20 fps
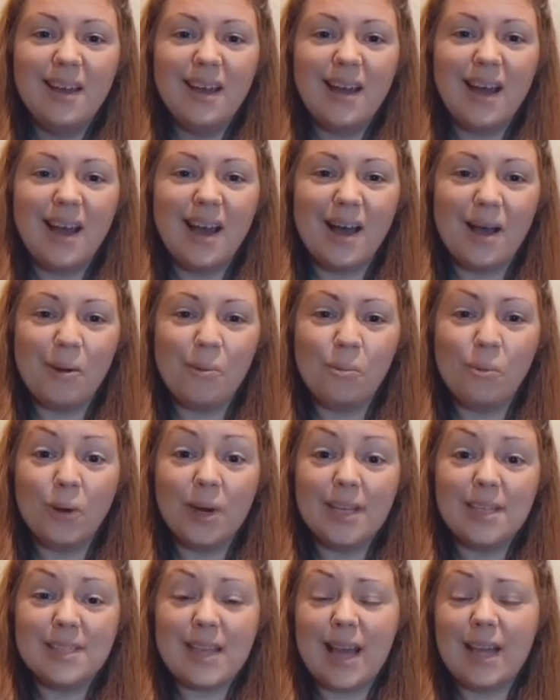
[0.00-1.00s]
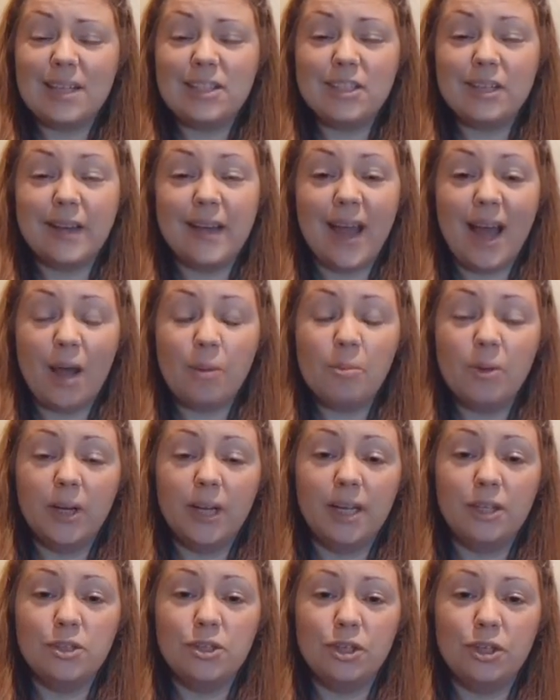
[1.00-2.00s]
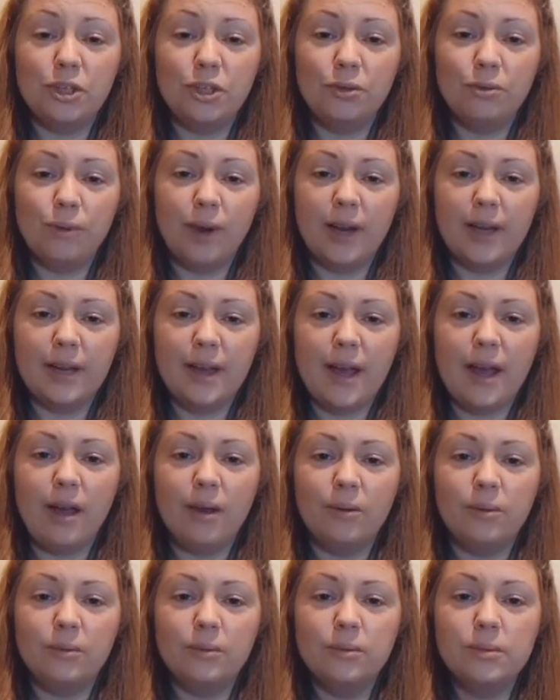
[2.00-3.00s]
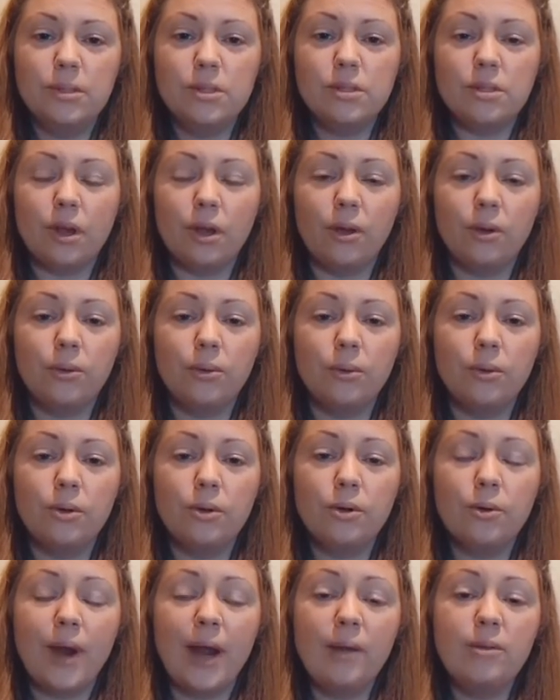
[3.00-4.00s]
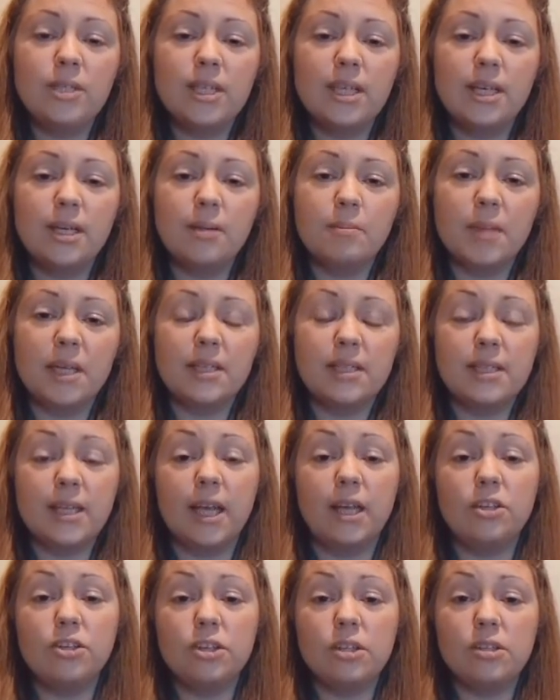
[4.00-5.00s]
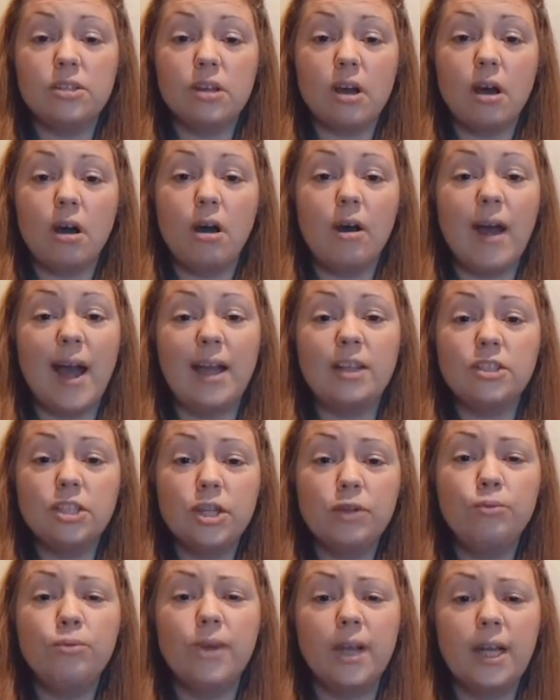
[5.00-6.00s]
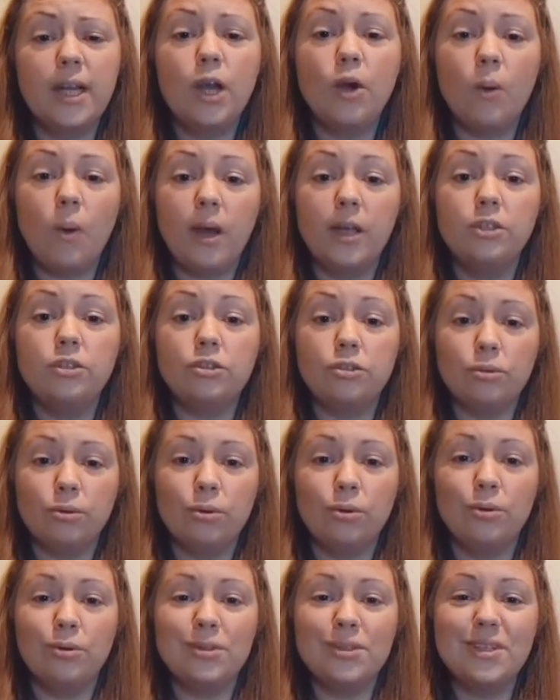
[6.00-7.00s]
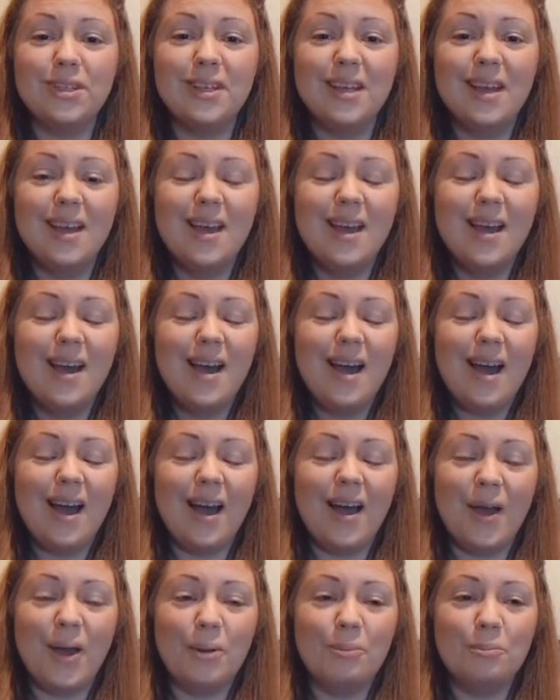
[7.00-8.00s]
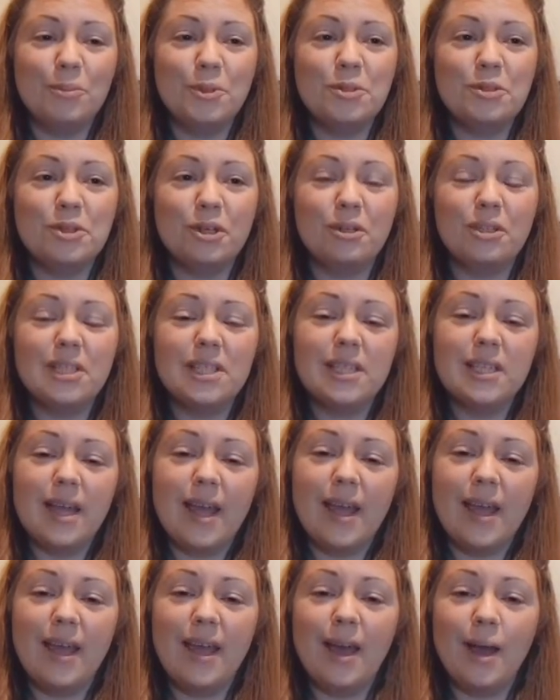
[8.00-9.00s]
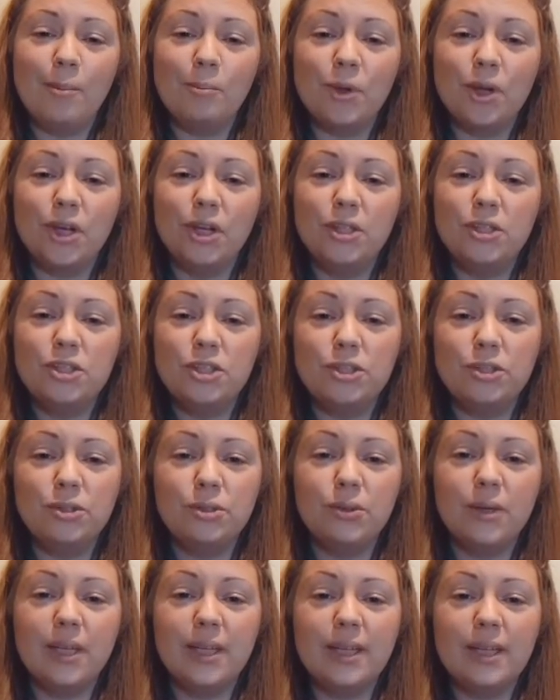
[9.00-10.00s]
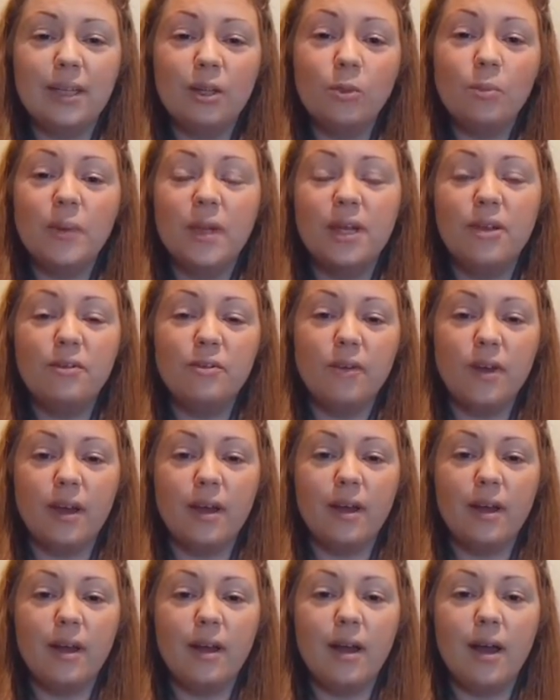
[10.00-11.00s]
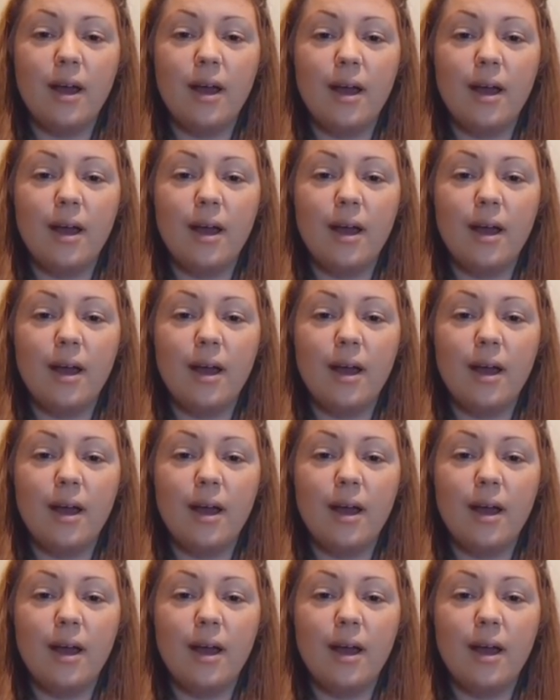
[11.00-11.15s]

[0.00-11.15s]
what is actually happening to you right now. So grounding meditations are actually really quite short. So today I'm going to do a little bit of a